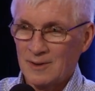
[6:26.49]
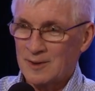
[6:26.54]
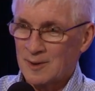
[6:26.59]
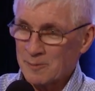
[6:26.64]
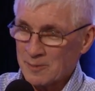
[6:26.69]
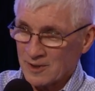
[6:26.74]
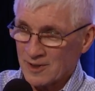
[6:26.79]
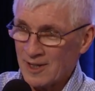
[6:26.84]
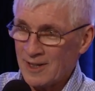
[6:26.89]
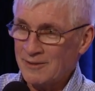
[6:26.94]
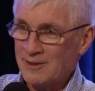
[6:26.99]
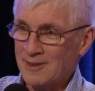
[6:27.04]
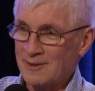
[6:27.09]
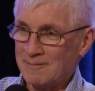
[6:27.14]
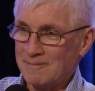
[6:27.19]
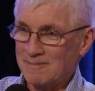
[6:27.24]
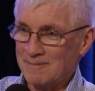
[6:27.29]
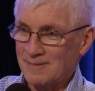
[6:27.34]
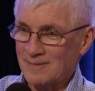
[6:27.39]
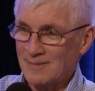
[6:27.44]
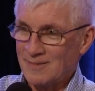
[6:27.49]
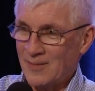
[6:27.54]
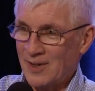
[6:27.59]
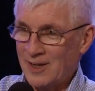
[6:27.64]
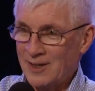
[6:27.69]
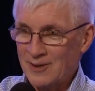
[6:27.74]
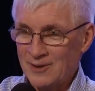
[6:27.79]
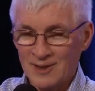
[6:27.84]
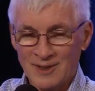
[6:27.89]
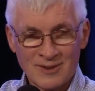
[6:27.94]
the beloved.
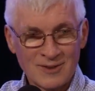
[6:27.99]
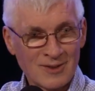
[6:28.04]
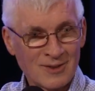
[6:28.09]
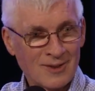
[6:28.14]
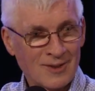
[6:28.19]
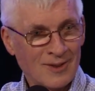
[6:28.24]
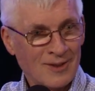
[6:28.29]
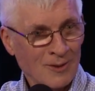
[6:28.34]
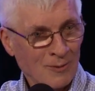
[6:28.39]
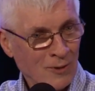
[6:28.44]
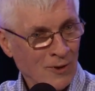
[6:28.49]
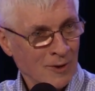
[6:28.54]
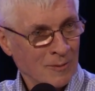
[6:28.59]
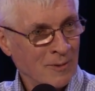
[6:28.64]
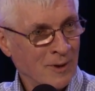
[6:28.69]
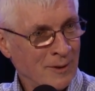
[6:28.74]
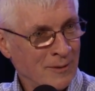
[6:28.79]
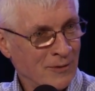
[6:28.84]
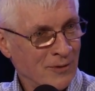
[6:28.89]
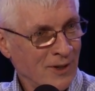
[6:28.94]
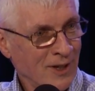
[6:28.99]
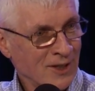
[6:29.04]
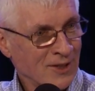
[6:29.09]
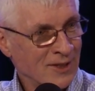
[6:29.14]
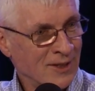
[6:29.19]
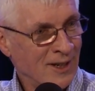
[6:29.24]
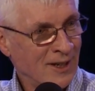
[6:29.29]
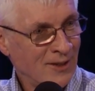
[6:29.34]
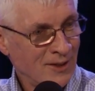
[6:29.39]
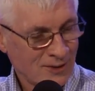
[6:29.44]
Now it's the Word made
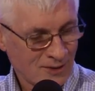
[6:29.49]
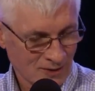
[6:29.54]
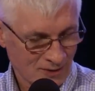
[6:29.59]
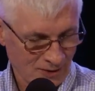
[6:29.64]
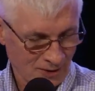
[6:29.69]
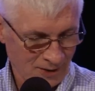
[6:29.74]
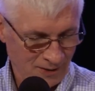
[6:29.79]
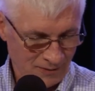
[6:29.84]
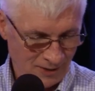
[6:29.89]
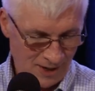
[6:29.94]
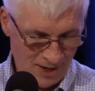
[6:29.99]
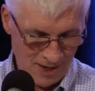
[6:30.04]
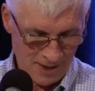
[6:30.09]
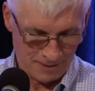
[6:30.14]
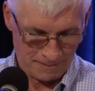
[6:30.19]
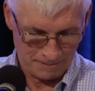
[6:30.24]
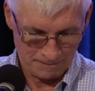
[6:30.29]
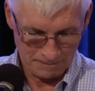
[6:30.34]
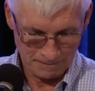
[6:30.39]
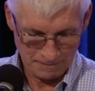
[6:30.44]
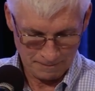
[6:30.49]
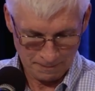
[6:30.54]
flesh. Now it's the Son of God.